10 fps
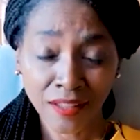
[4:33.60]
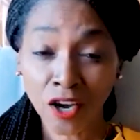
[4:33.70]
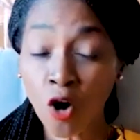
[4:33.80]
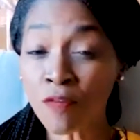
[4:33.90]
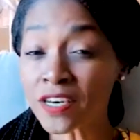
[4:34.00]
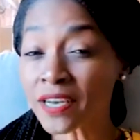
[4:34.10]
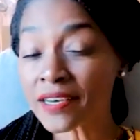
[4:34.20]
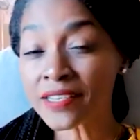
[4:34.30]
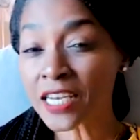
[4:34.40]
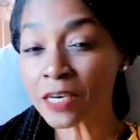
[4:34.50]
The
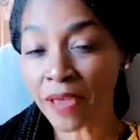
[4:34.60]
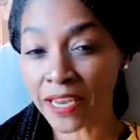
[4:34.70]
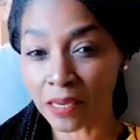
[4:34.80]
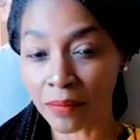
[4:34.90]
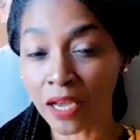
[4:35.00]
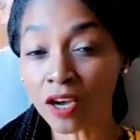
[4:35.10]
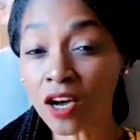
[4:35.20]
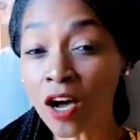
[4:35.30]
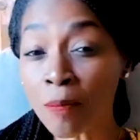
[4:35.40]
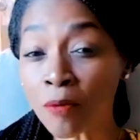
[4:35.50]
COVID-19 pandemic,
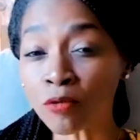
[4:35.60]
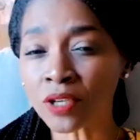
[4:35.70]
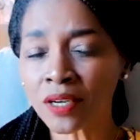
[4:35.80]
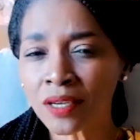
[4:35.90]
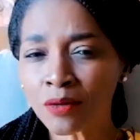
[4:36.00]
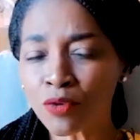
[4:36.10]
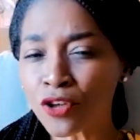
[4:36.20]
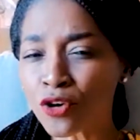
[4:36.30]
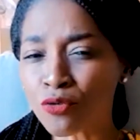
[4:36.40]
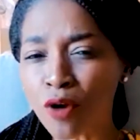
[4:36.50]
coupled
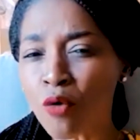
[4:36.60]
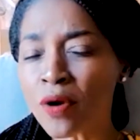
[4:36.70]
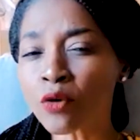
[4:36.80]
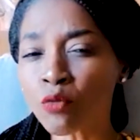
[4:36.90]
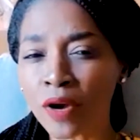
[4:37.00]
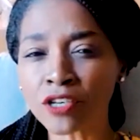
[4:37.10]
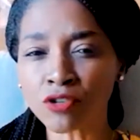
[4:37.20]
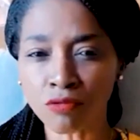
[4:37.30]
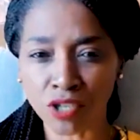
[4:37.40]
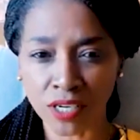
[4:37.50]
with the growing
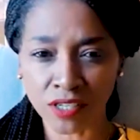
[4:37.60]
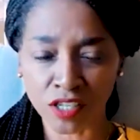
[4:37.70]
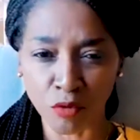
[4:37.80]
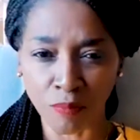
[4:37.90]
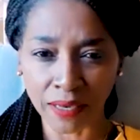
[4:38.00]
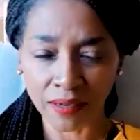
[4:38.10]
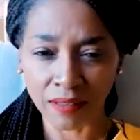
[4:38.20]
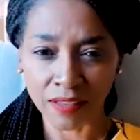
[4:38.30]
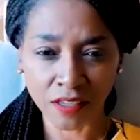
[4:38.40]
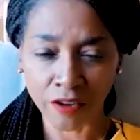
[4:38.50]
racial justice movement
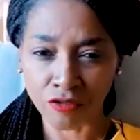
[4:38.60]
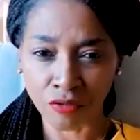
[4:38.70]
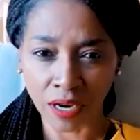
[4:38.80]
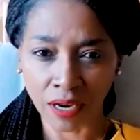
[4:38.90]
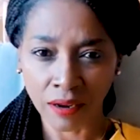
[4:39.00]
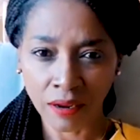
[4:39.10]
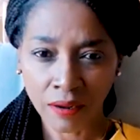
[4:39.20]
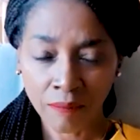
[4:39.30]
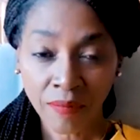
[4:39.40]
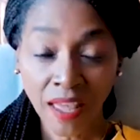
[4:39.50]
in this country,
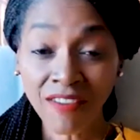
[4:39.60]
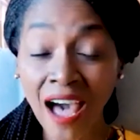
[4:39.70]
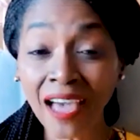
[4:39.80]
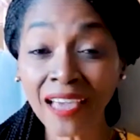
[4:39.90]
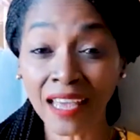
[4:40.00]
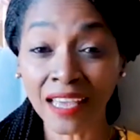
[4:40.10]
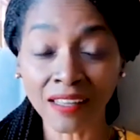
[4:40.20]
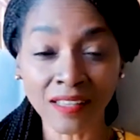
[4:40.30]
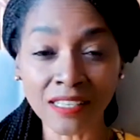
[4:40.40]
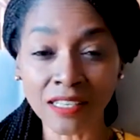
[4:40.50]
have
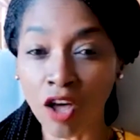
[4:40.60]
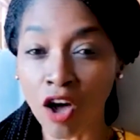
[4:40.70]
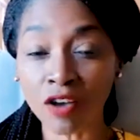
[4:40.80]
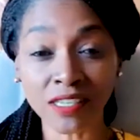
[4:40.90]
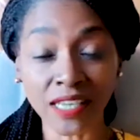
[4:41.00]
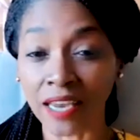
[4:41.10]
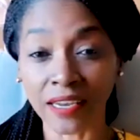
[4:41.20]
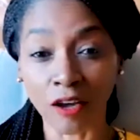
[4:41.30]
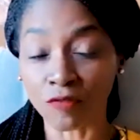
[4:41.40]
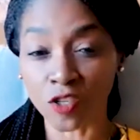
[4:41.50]
highlighted these
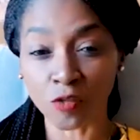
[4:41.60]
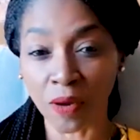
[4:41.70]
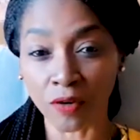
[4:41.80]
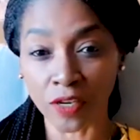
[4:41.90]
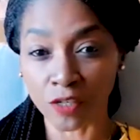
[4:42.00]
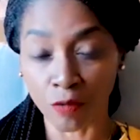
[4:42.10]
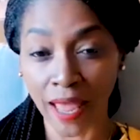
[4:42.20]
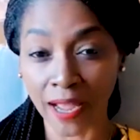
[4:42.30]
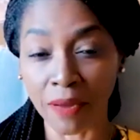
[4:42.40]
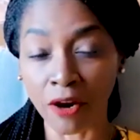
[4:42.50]
long-standing health disparities for
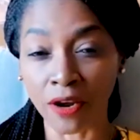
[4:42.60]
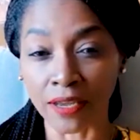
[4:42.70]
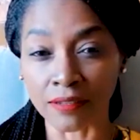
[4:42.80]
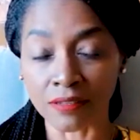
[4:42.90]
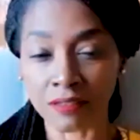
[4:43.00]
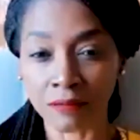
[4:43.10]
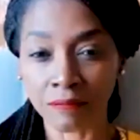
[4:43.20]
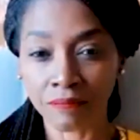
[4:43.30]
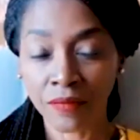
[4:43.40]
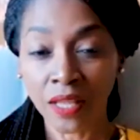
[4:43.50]
Black Americans,
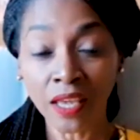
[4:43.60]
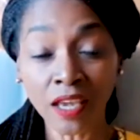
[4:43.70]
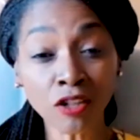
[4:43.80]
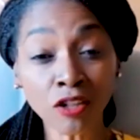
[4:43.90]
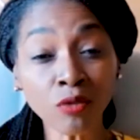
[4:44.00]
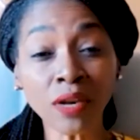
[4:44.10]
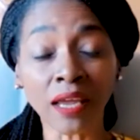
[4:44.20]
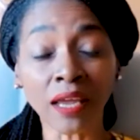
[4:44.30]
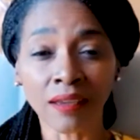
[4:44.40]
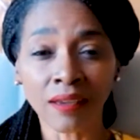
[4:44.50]

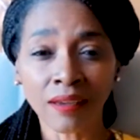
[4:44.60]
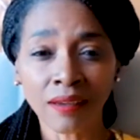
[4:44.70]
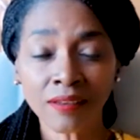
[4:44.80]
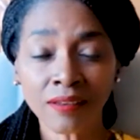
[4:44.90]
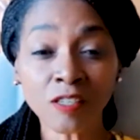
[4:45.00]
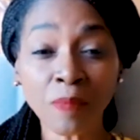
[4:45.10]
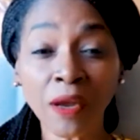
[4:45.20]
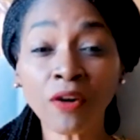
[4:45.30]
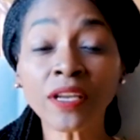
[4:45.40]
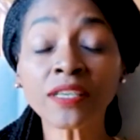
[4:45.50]
including
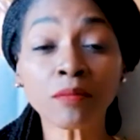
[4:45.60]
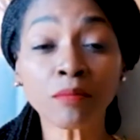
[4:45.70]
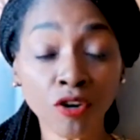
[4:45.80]
disparities in